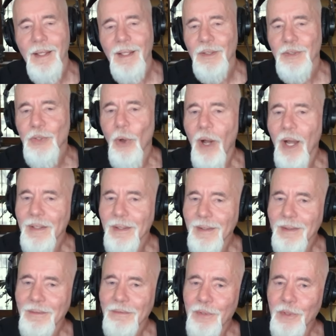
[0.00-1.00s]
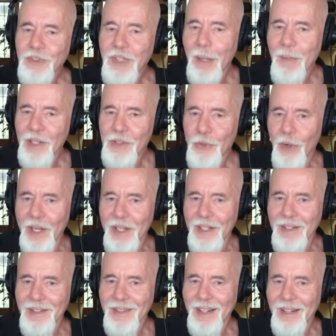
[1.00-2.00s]
So first time I tried
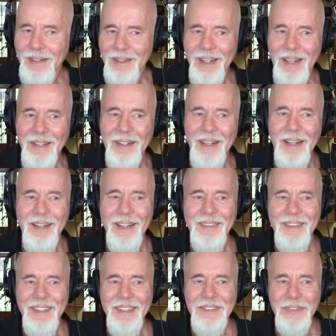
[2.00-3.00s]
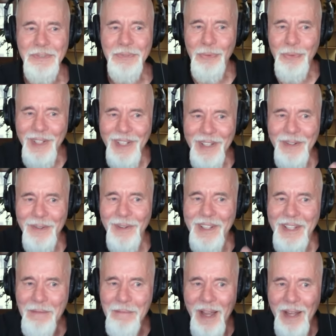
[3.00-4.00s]
it, this is really
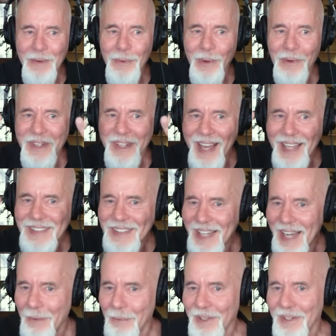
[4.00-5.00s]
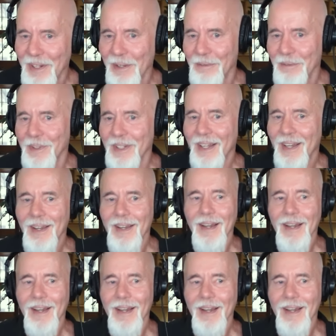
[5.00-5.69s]
early in my quote, nice guy recovery.